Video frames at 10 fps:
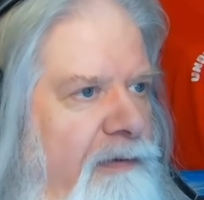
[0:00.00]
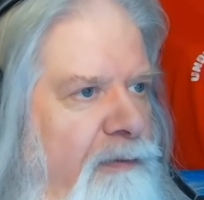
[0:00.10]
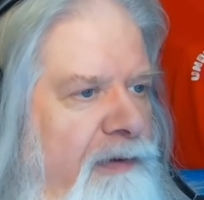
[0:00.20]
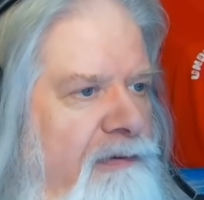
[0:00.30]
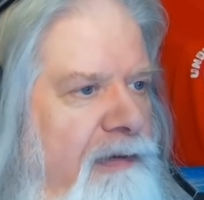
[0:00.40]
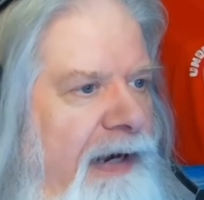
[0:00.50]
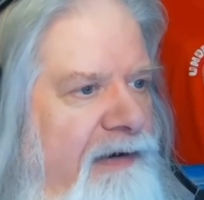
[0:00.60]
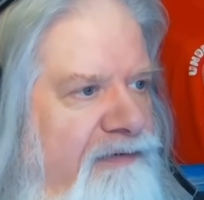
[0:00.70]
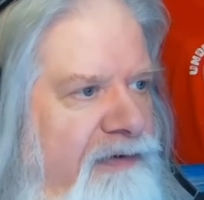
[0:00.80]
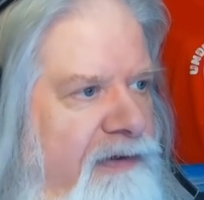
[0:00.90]
with
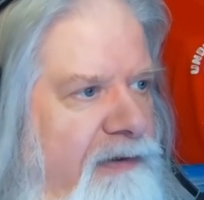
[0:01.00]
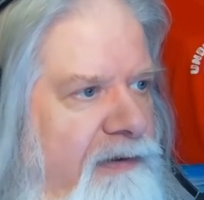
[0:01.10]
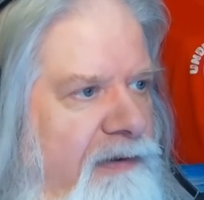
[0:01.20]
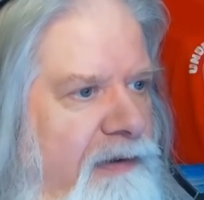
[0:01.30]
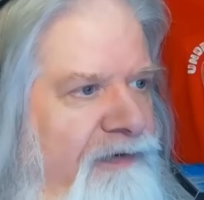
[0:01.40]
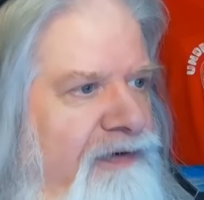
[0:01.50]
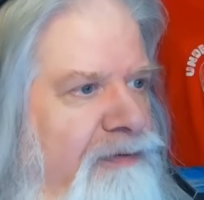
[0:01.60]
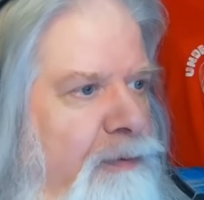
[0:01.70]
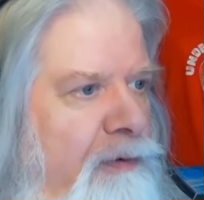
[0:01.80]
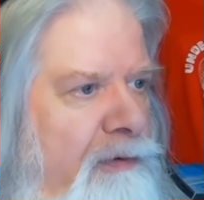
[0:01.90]
lasting
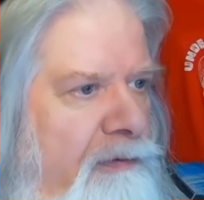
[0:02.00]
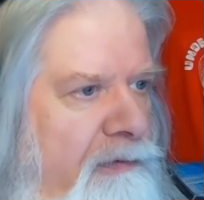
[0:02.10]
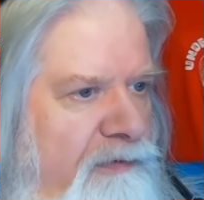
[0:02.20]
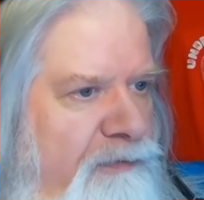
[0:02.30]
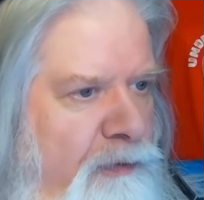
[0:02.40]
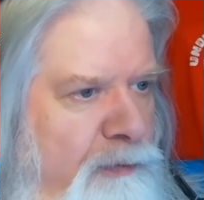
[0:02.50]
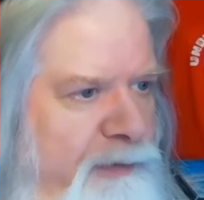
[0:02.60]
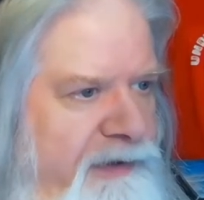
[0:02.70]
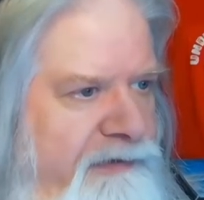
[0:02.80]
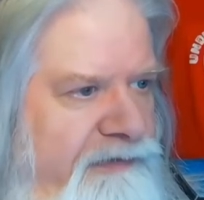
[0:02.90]
visual
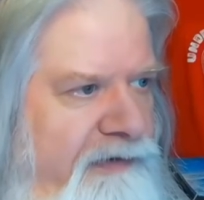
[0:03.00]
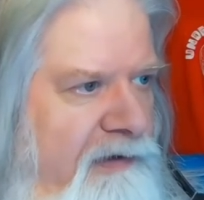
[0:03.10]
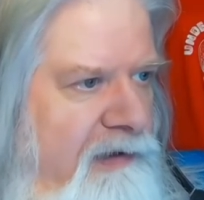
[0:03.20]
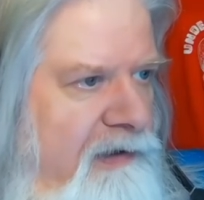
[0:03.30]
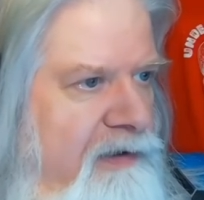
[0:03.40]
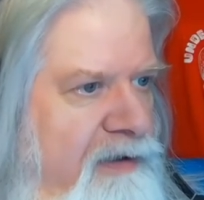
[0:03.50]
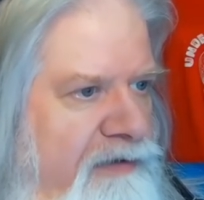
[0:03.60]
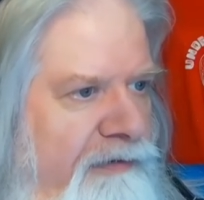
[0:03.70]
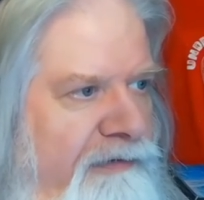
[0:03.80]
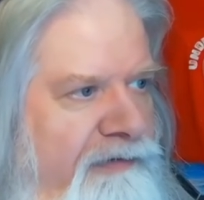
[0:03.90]
deformities, skin
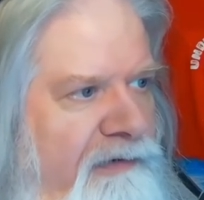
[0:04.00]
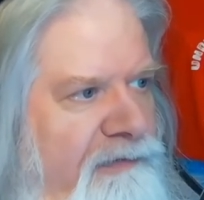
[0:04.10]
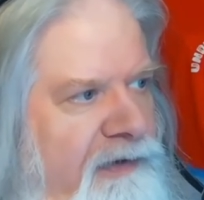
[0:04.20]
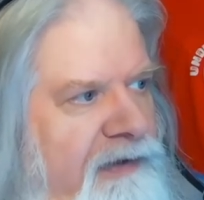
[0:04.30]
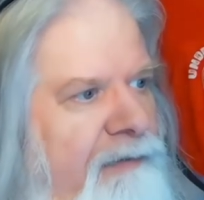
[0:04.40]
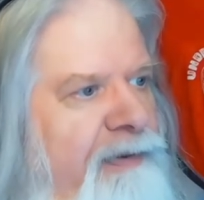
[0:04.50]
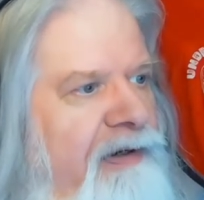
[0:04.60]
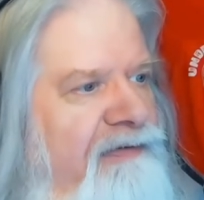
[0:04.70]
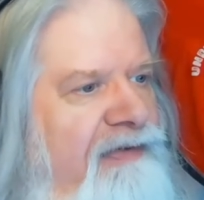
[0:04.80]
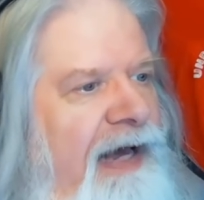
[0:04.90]
conditions, stuff like that,
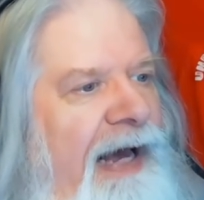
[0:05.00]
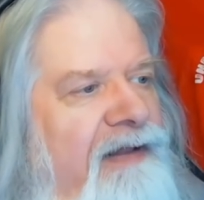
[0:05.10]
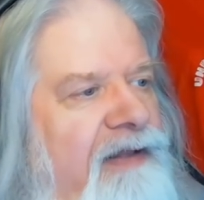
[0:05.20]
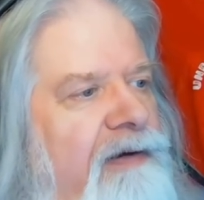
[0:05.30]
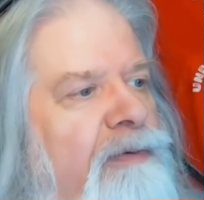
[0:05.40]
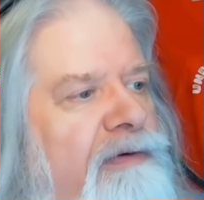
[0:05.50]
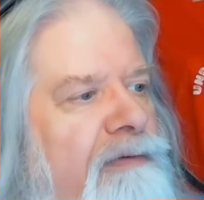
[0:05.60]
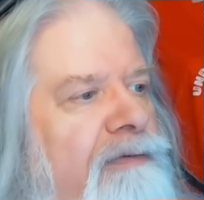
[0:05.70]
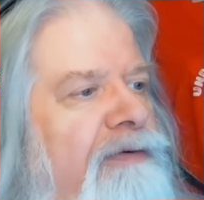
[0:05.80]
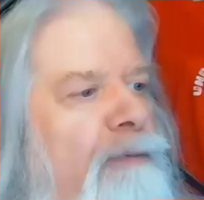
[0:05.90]
because that they would
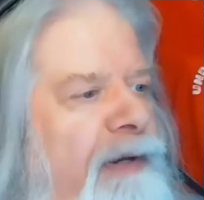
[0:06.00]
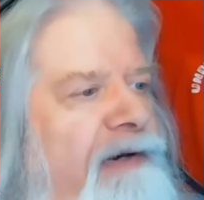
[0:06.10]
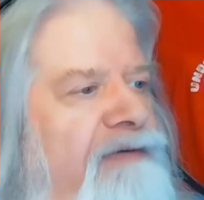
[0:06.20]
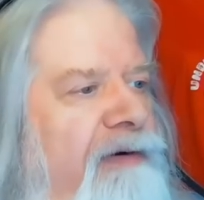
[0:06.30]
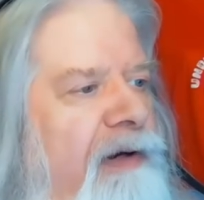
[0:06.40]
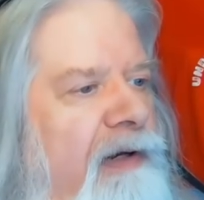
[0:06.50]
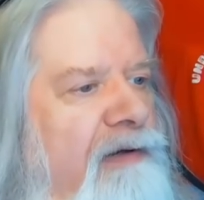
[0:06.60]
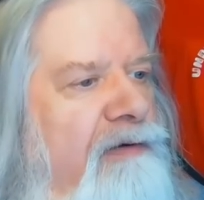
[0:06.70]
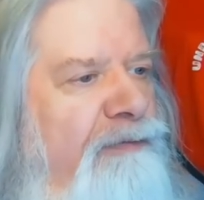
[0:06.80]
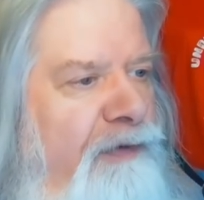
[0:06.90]
use their magic
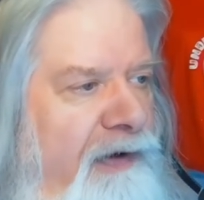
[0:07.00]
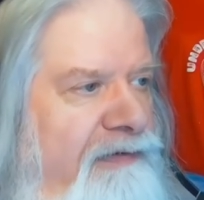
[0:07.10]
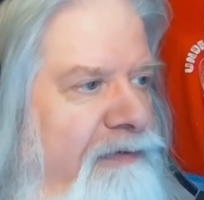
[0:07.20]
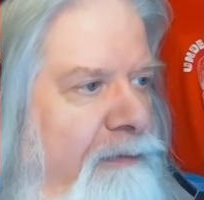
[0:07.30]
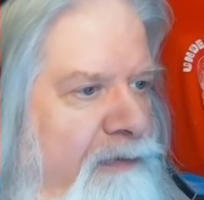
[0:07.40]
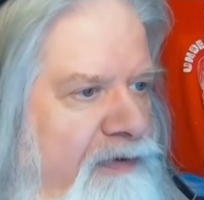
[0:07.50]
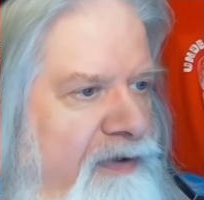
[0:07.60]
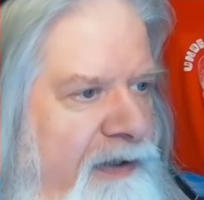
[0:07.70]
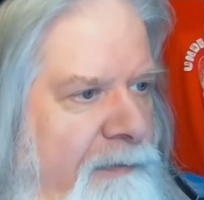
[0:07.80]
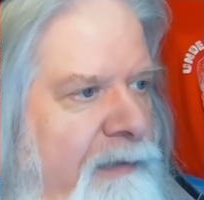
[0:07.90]
to fix over
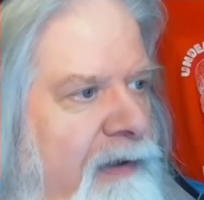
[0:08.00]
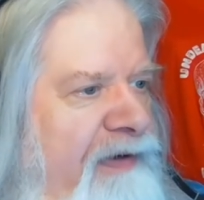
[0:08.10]
time.